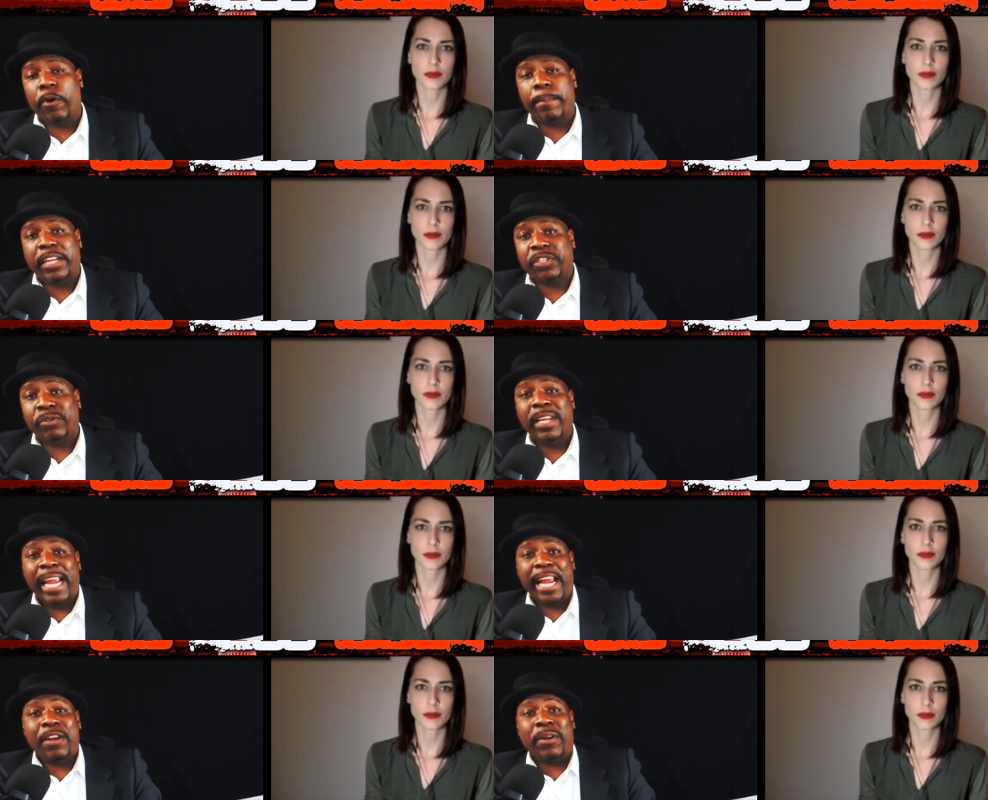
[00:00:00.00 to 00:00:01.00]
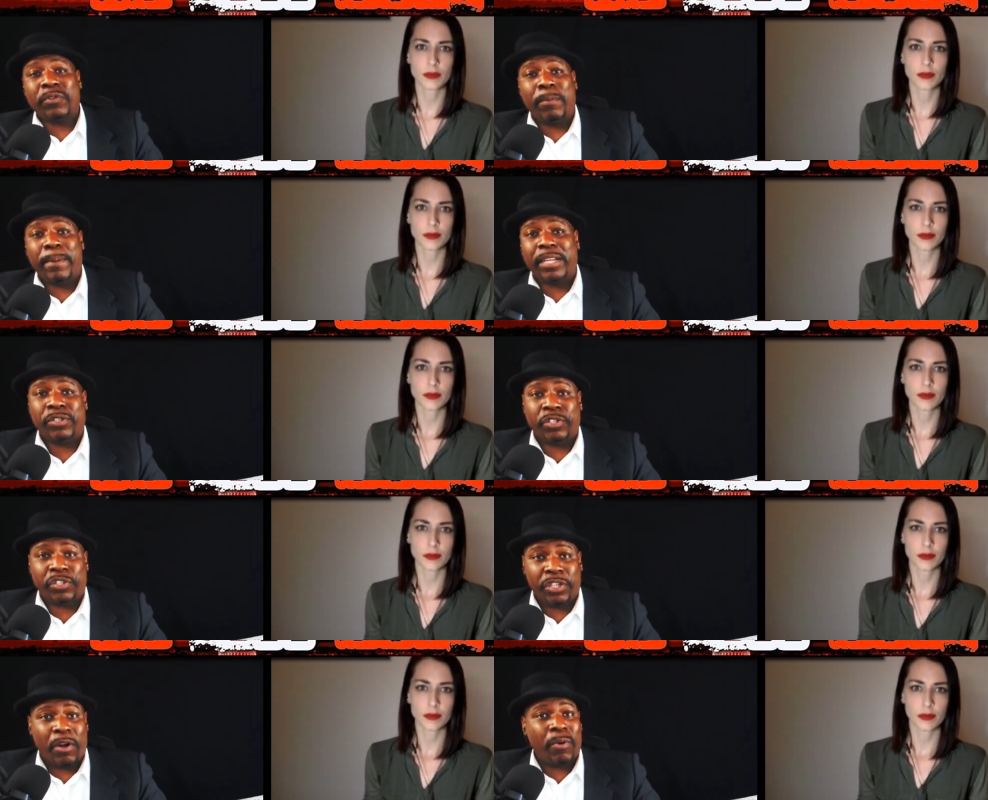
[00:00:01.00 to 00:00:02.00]
Speaker 1: about you and also about your
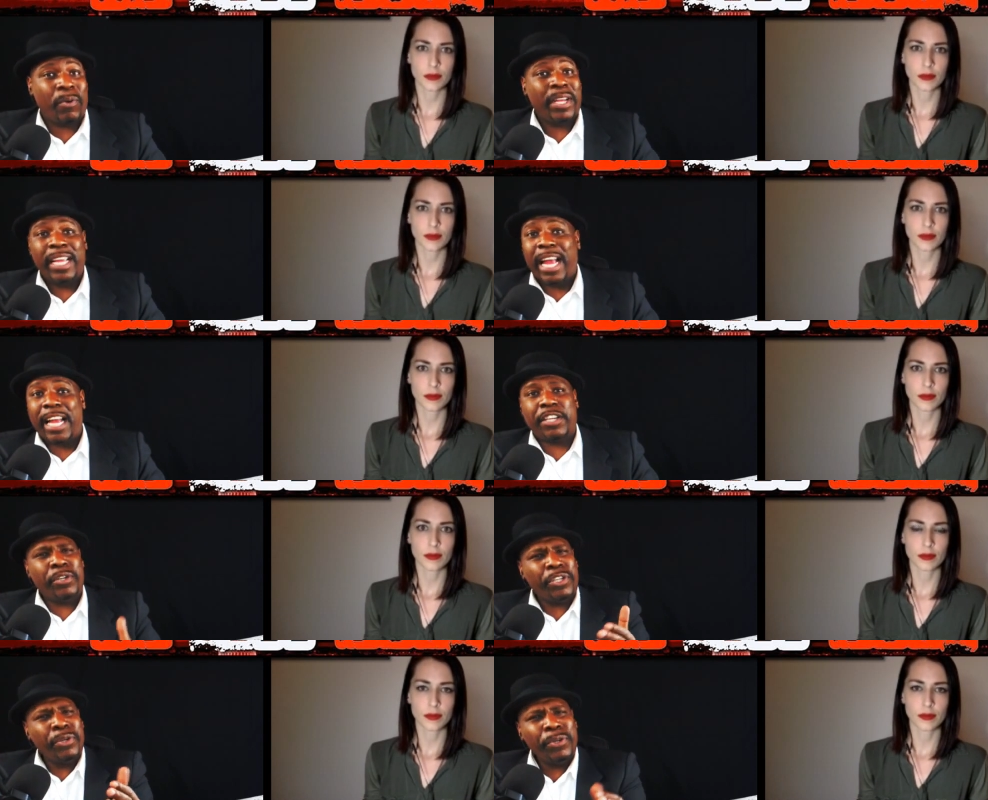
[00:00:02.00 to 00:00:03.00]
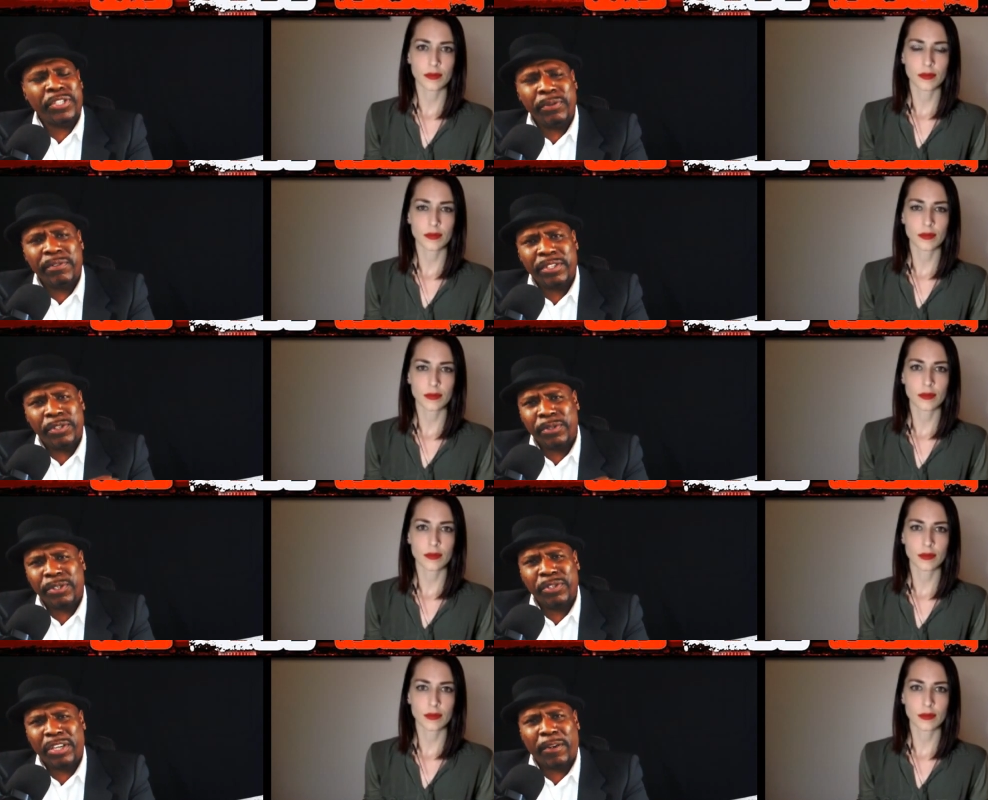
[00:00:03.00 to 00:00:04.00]
show. I mean, you do three
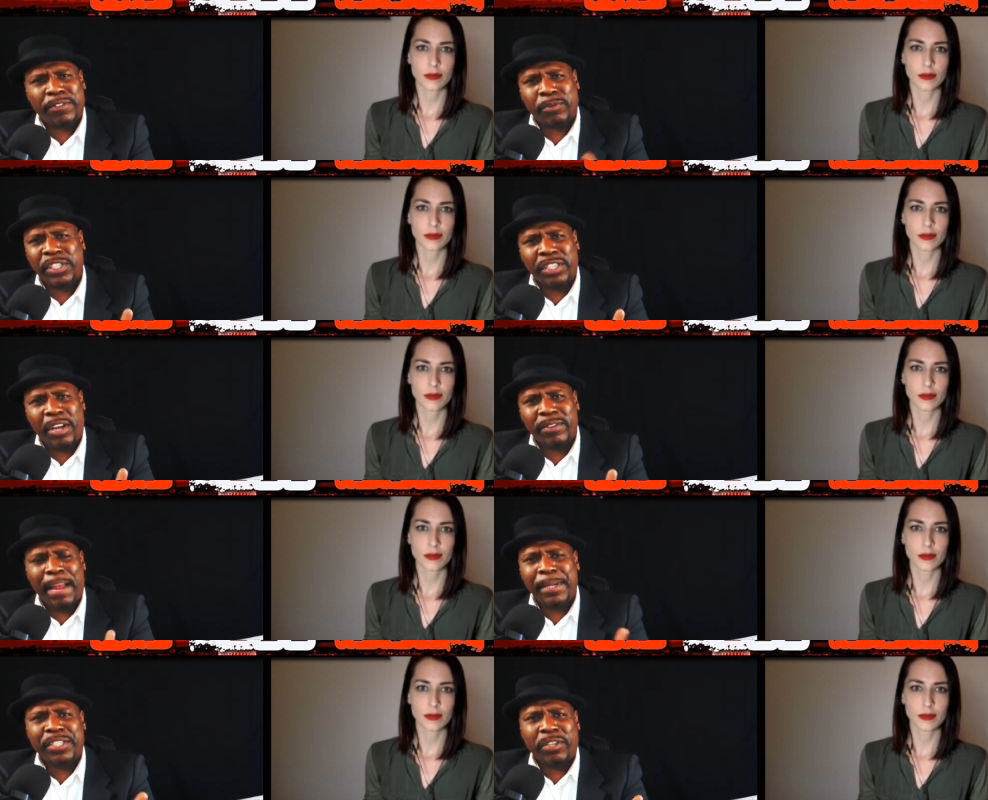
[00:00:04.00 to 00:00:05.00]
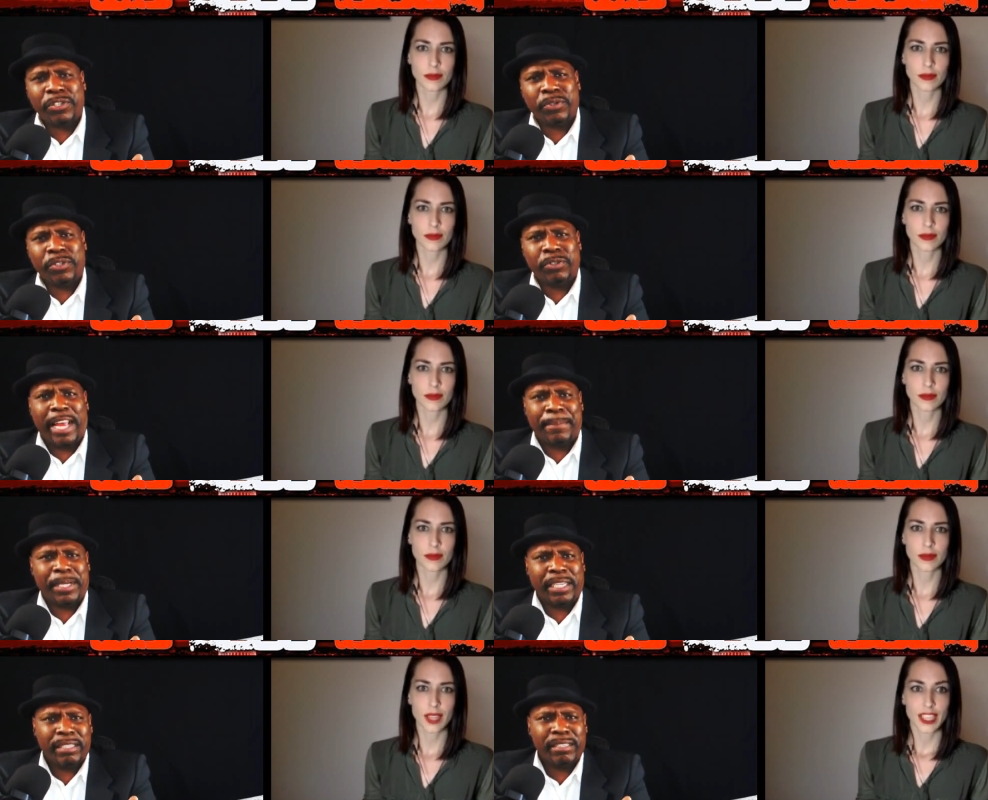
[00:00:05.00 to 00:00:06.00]
shows. How many shows you do, Abby?
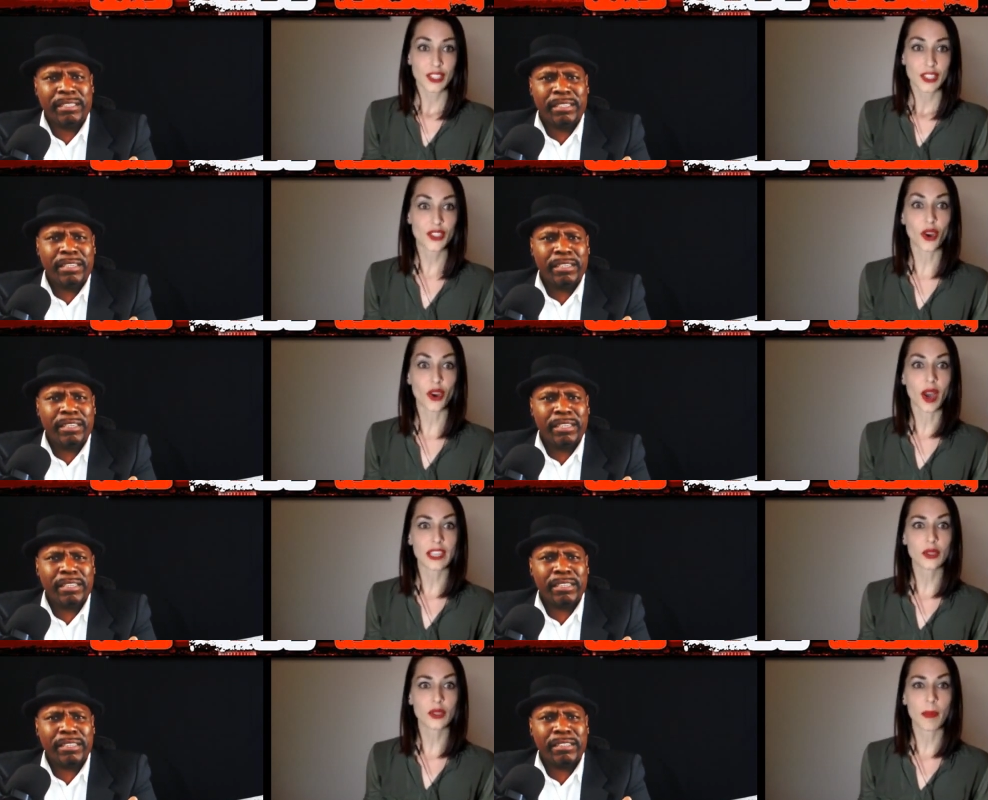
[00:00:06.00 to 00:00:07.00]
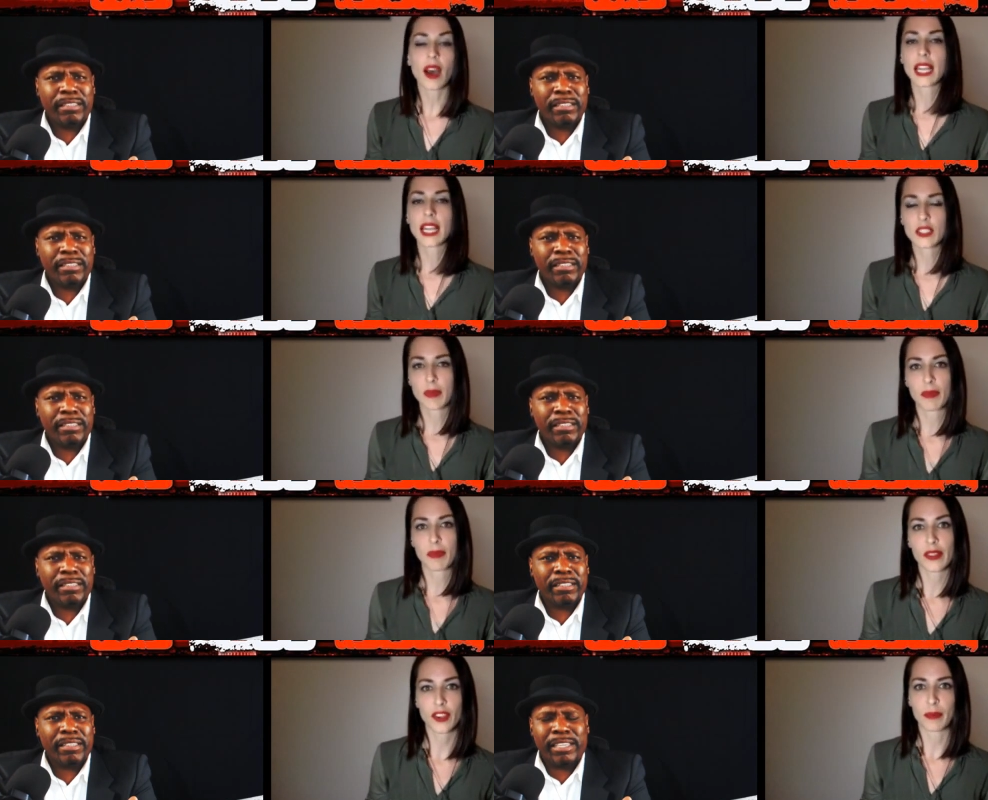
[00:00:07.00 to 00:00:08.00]
Speaker 2: So I do a podcast with my brother called
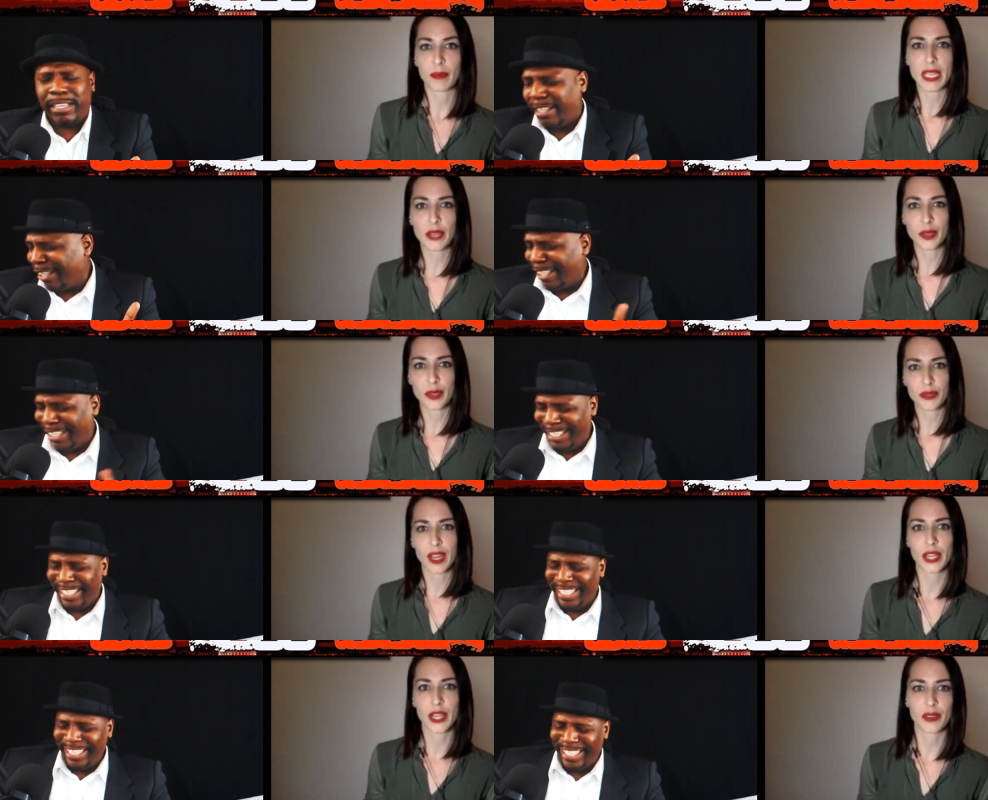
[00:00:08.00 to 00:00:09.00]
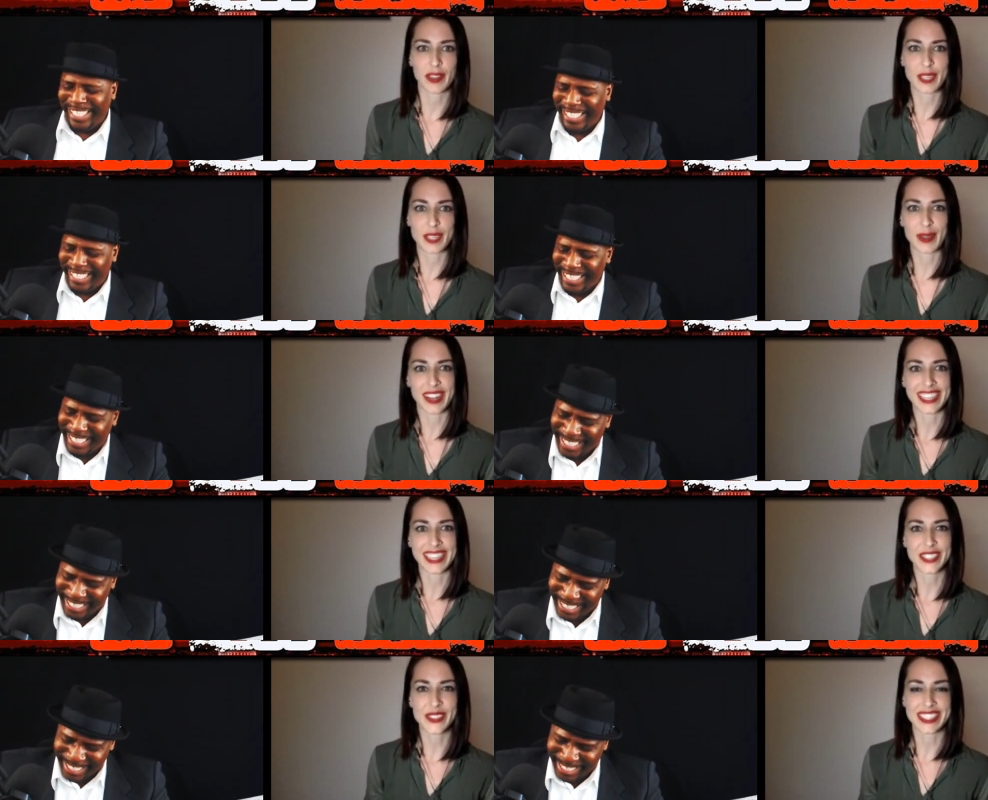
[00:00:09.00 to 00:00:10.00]
Media Roots Radio, available on iTunes and
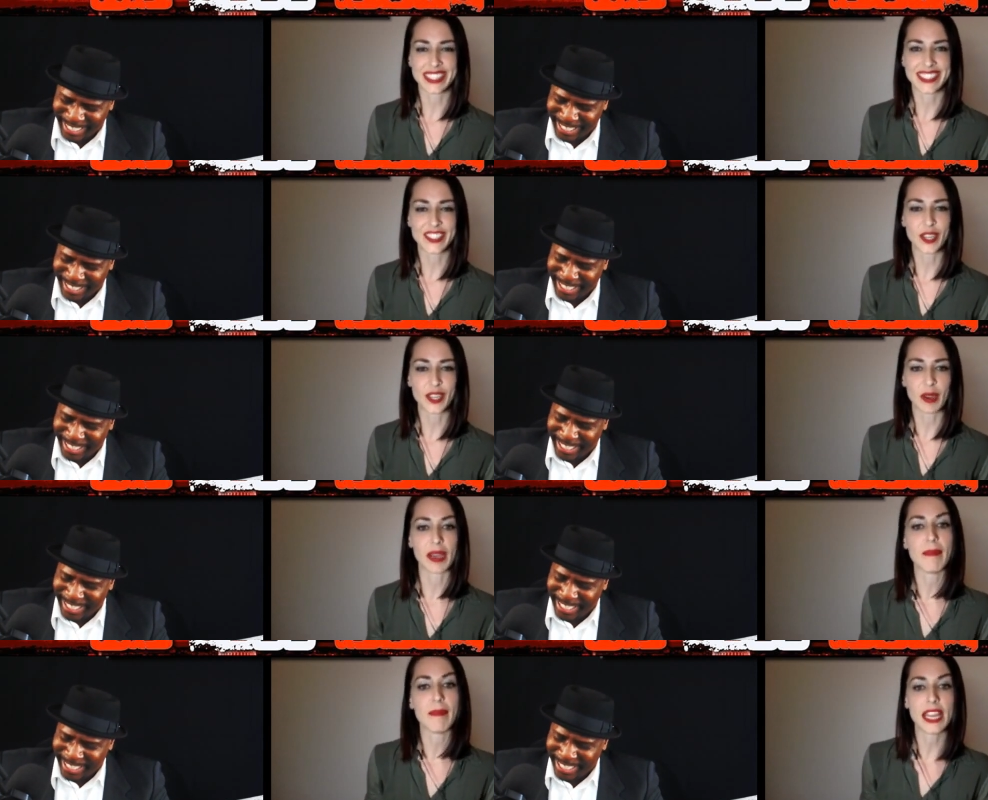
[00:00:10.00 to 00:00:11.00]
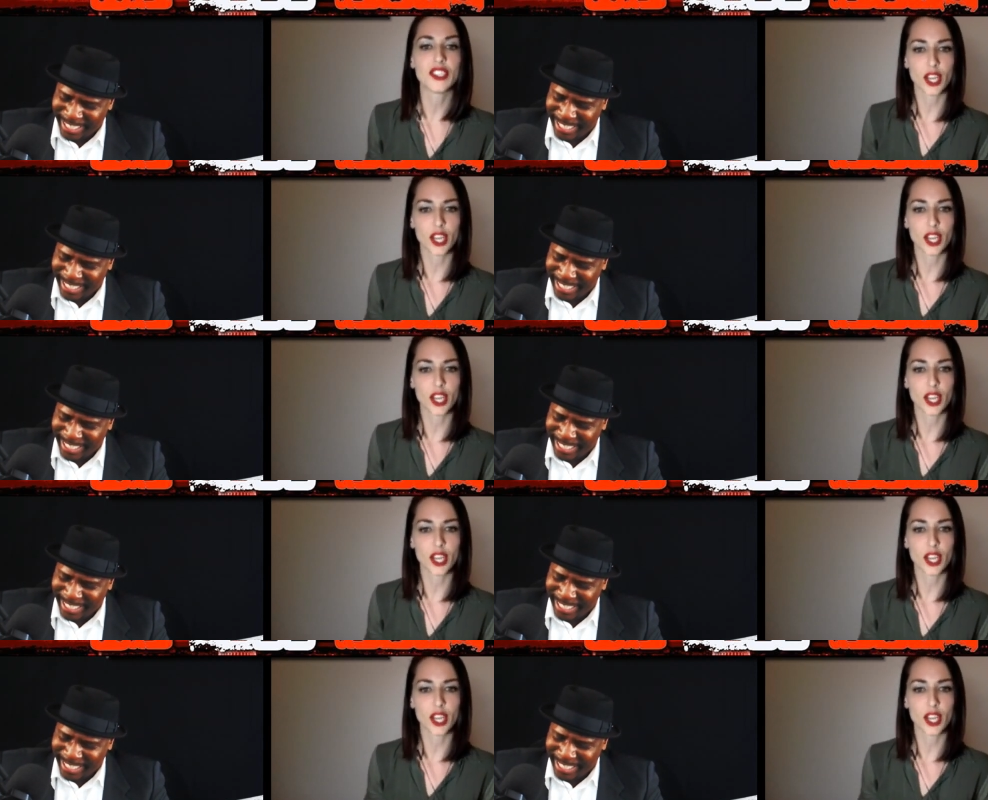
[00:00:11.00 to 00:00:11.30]
Stitcher. But my main show right